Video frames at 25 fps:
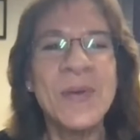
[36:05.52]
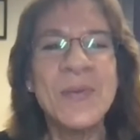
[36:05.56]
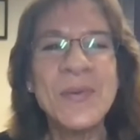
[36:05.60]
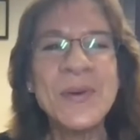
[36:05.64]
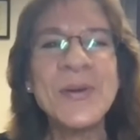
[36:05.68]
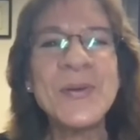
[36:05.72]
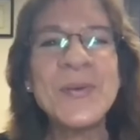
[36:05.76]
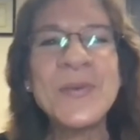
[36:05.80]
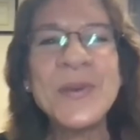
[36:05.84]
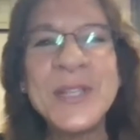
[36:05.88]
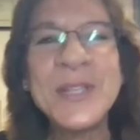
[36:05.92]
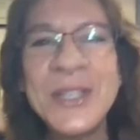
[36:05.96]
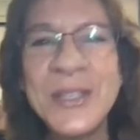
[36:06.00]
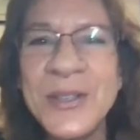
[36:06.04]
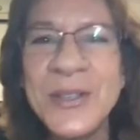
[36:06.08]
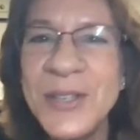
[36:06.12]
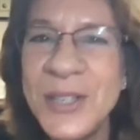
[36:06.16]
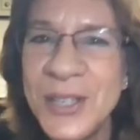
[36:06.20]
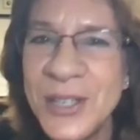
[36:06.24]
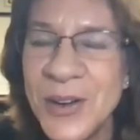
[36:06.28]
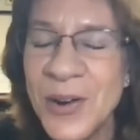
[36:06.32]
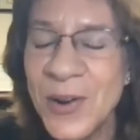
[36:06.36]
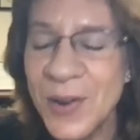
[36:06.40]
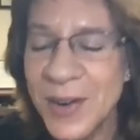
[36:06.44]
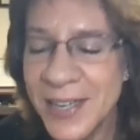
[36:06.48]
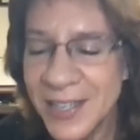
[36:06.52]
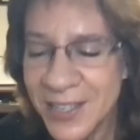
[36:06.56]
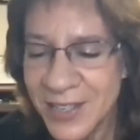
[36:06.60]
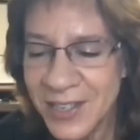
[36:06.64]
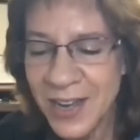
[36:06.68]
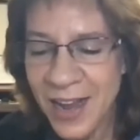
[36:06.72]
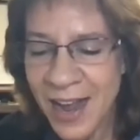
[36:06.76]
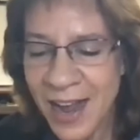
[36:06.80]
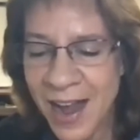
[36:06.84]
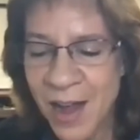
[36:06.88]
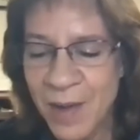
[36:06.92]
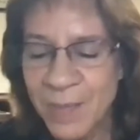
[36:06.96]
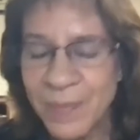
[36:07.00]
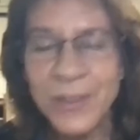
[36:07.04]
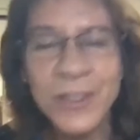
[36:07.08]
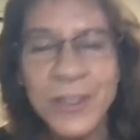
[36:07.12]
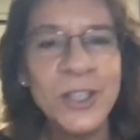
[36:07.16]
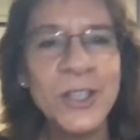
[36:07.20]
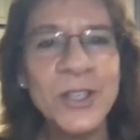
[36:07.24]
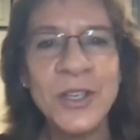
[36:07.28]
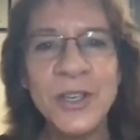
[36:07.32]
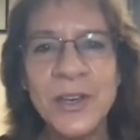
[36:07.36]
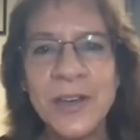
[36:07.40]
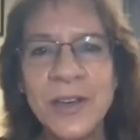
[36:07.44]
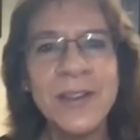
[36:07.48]
W- would you show us um,
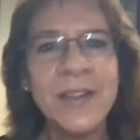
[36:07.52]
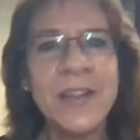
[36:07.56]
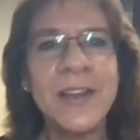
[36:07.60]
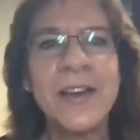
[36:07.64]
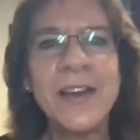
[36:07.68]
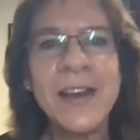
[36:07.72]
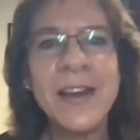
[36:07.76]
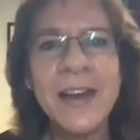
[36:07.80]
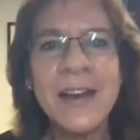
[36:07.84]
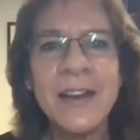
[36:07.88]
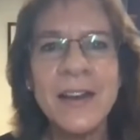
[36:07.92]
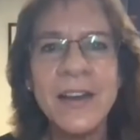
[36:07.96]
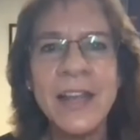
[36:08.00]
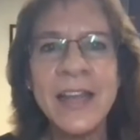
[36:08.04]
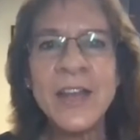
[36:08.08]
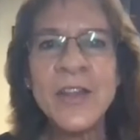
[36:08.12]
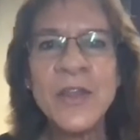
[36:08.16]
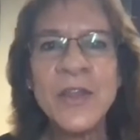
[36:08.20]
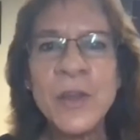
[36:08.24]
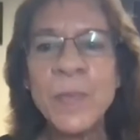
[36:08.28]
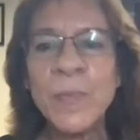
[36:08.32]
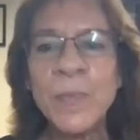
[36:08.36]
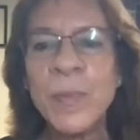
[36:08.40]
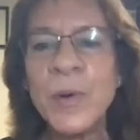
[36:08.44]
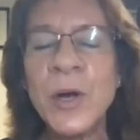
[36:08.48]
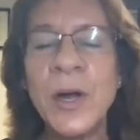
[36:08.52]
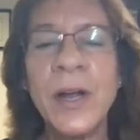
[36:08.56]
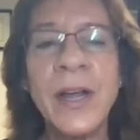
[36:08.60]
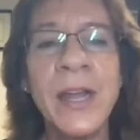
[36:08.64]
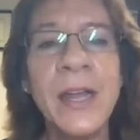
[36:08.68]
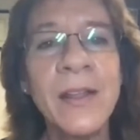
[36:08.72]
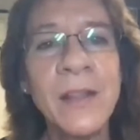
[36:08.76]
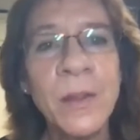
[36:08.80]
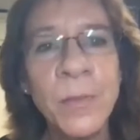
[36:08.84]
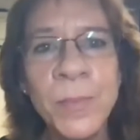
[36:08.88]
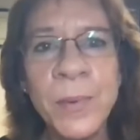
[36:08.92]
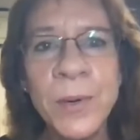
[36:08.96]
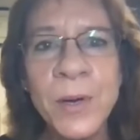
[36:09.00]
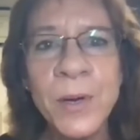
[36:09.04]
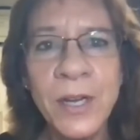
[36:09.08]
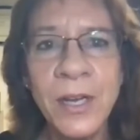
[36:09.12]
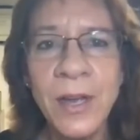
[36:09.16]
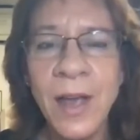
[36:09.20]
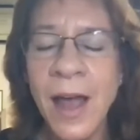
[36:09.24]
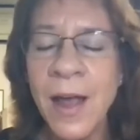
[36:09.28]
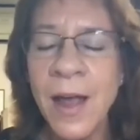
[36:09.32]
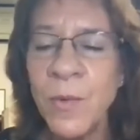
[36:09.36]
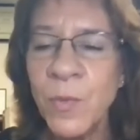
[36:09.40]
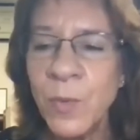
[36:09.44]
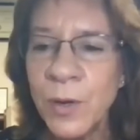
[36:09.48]
just that in the book, in the book,
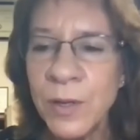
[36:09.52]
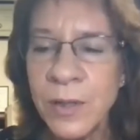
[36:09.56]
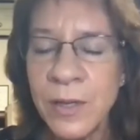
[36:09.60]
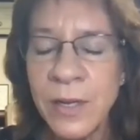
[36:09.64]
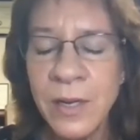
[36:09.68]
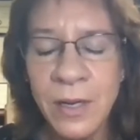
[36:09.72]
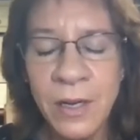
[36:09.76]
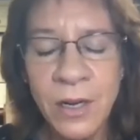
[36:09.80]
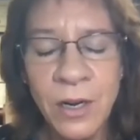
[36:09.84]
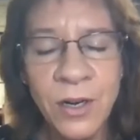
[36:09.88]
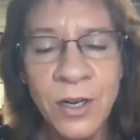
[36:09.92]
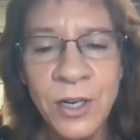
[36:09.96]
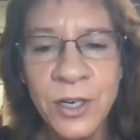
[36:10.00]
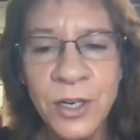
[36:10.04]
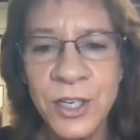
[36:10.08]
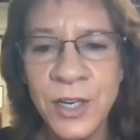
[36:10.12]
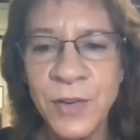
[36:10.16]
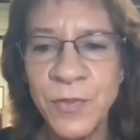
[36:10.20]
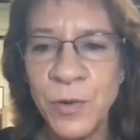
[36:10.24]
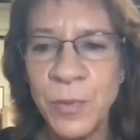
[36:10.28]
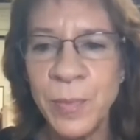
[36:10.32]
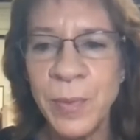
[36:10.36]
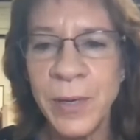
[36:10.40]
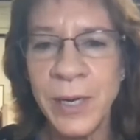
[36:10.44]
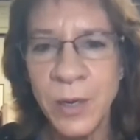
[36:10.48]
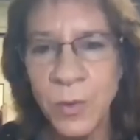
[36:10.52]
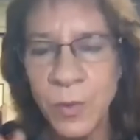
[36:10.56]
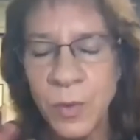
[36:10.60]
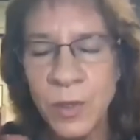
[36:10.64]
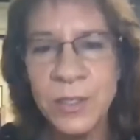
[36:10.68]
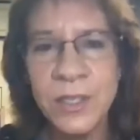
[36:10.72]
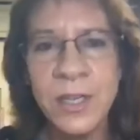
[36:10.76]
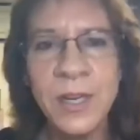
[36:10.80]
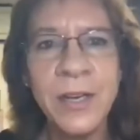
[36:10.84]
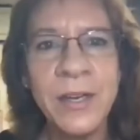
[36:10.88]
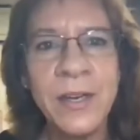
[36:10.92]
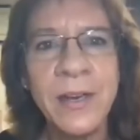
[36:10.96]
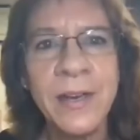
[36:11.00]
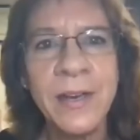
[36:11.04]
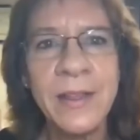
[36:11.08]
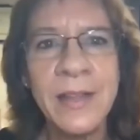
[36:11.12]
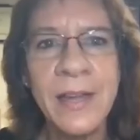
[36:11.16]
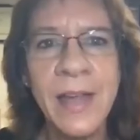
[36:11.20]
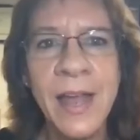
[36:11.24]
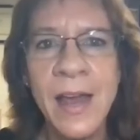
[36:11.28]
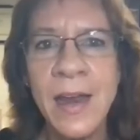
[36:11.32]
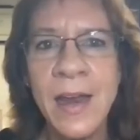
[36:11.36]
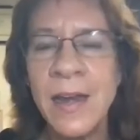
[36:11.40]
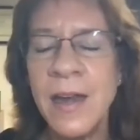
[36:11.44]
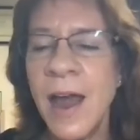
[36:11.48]
I really encourage everybody, we'll tell you at
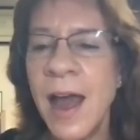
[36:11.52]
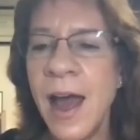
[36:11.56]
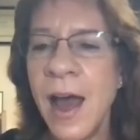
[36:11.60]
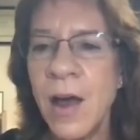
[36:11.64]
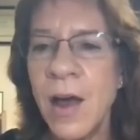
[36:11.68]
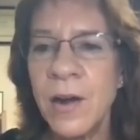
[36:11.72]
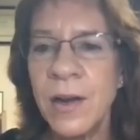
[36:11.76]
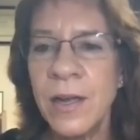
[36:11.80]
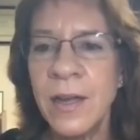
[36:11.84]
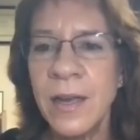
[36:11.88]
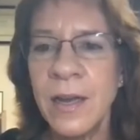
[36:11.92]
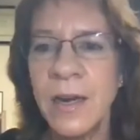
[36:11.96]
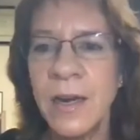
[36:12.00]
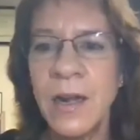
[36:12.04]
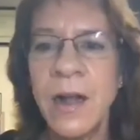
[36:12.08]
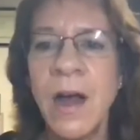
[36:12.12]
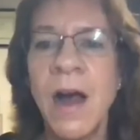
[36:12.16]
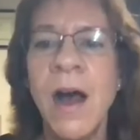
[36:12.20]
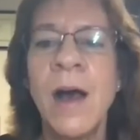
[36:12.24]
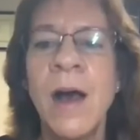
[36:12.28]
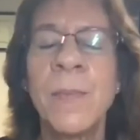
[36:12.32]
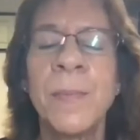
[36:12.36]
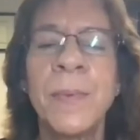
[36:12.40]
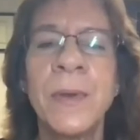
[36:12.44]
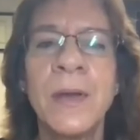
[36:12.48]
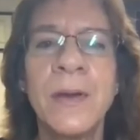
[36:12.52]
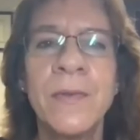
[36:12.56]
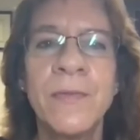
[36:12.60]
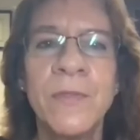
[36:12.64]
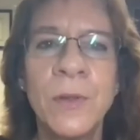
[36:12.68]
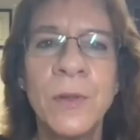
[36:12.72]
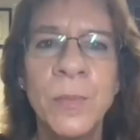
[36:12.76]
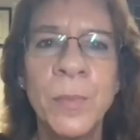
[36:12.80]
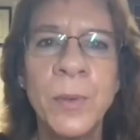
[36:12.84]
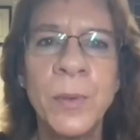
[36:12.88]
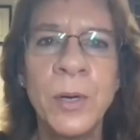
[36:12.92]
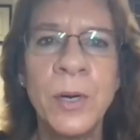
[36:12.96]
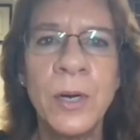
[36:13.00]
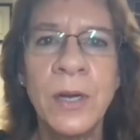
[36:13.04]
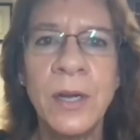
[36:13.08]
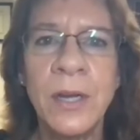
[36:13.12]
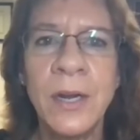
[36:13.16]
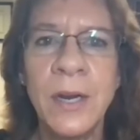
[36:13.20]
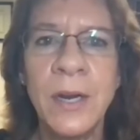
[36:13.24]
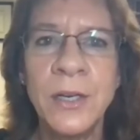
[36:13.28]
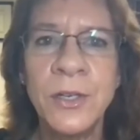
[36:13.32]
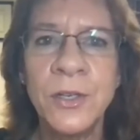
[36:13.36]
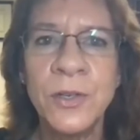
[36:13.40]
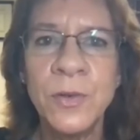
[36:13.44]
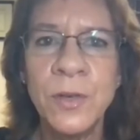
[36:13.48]
the end how to get a copy of the book.
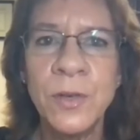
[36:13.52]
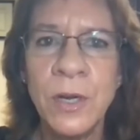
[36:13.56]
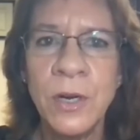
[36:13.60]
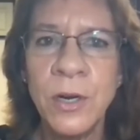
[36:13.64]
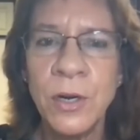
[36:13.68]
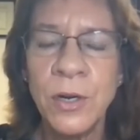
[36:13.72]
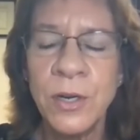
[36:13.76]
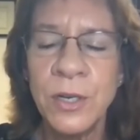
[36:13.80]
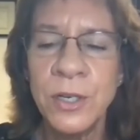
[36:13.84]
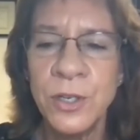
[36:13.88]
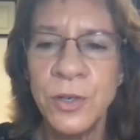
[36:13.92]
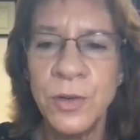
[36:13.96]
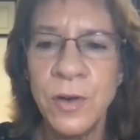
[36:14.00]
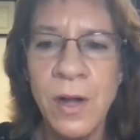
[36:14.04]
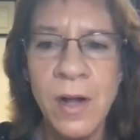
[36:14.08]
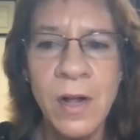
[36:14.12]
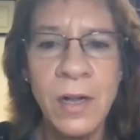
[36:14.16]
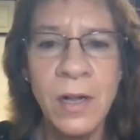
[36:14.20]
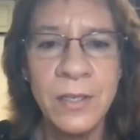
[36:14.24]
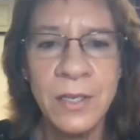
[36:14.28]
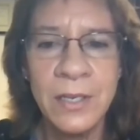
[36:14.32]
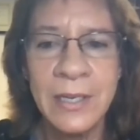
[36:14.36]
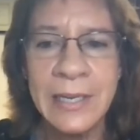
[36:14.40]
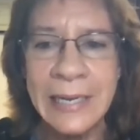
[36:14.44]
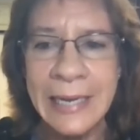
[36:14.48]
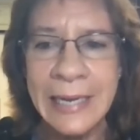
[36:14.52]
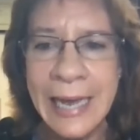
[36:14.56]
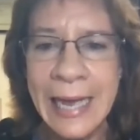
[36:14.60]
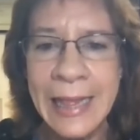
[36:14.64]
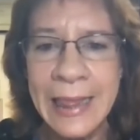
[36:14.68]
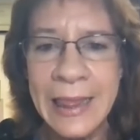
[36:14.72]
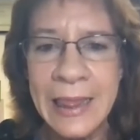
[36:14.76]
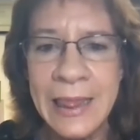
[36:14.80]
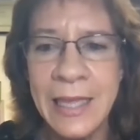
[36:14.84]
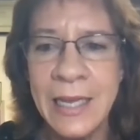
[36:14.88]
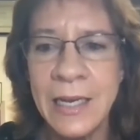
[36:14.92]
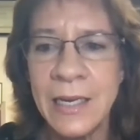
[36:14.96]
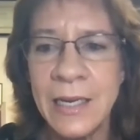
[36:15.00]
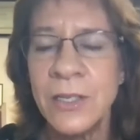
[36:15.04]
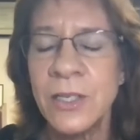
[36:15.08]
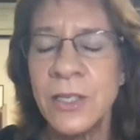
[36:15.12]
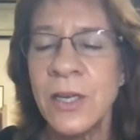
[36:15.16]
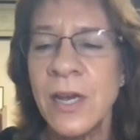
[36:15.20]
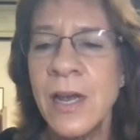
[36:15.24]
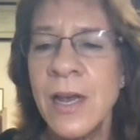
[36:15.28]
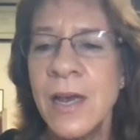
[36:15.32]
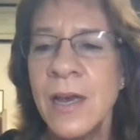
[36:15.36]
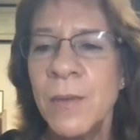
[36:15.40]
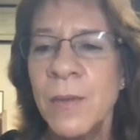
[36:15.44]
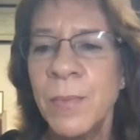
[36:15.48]
And I do encourage you all to get this
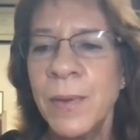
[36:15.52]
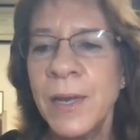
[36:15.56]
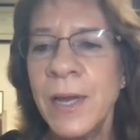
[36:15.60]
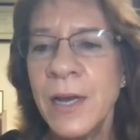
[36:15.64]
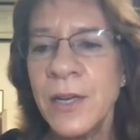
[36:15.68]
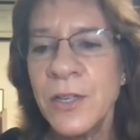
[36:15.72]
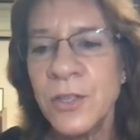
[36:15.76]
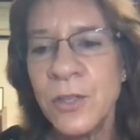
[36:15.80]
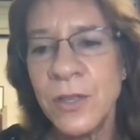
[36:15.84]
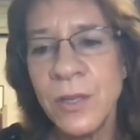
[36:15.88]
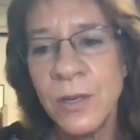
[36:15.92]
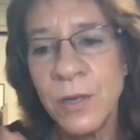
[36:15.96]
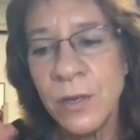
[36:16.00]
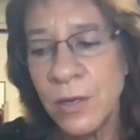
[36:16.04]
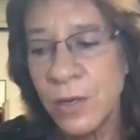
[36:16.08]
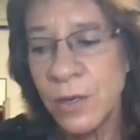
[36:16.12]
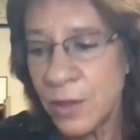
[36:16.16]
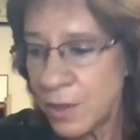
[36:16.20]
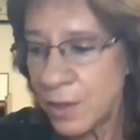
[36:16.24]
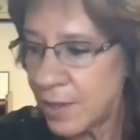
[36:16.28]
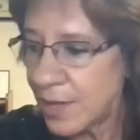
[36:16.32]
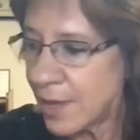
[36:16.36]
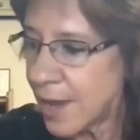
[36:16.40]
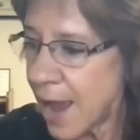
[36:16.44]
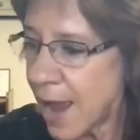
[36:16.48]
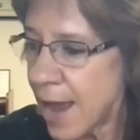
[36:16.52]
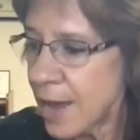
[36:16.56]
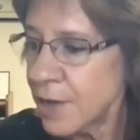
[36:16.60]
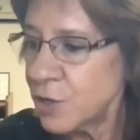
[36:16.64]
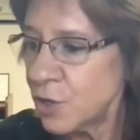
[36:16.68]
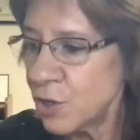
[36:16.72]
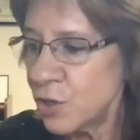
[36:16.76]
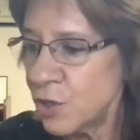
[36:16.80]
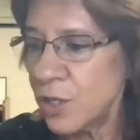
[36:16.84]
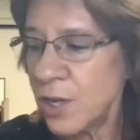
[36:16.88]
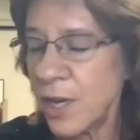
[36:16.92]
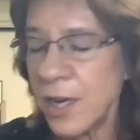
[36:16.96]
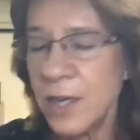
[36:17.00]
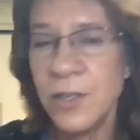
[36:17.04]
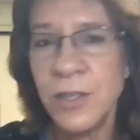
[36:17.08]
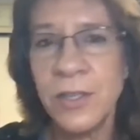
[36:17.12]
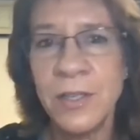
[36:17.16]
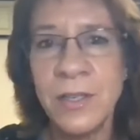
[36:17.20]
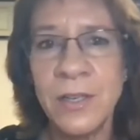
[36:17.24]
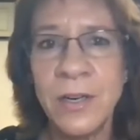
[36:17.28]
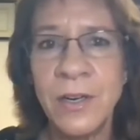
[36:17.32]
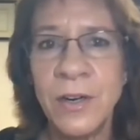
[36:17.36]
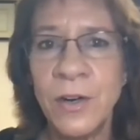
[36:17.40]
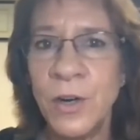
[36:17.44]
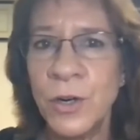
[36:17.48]
because the, the
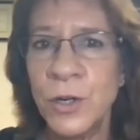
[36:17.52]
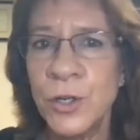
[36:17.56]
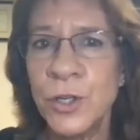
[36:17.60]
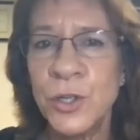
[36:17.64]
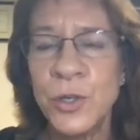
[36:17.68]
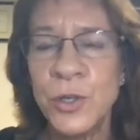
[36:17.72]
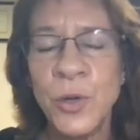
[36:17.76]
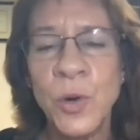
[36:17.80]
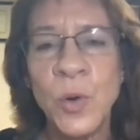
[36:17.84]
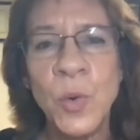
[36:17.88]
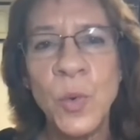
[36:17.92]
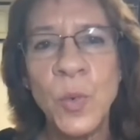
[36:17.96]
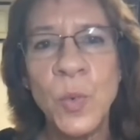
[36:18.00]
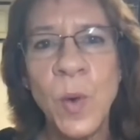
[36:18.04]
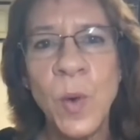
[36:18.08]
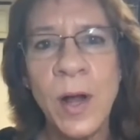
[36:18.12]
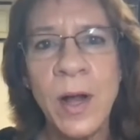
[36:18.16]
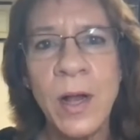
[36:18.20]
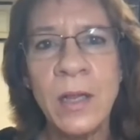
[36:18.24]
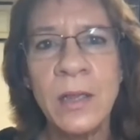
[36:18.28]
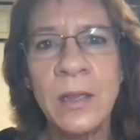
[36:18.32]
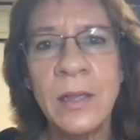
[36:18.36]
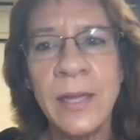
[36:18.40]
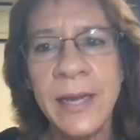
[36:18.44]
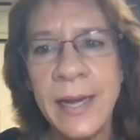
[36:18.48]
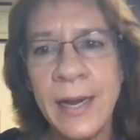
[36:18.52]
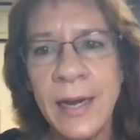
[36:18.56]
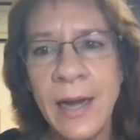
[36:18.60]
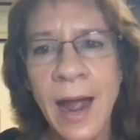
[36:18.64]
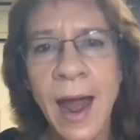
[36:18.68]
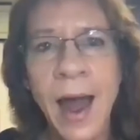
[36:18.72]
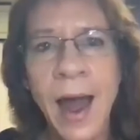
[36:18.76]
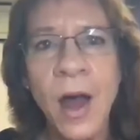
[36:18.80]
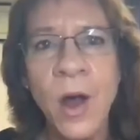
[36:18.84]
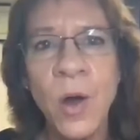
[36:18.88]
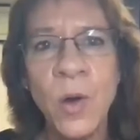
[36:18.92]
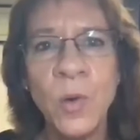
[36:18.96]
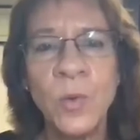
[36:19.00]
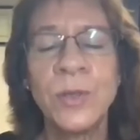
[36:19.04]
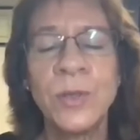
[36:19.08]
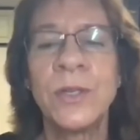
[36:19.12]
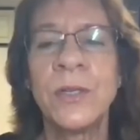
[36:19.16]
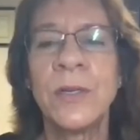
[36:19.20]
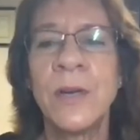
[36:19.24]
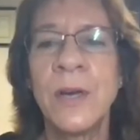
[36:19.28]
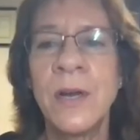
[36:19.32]
exercises in it are so well laid out.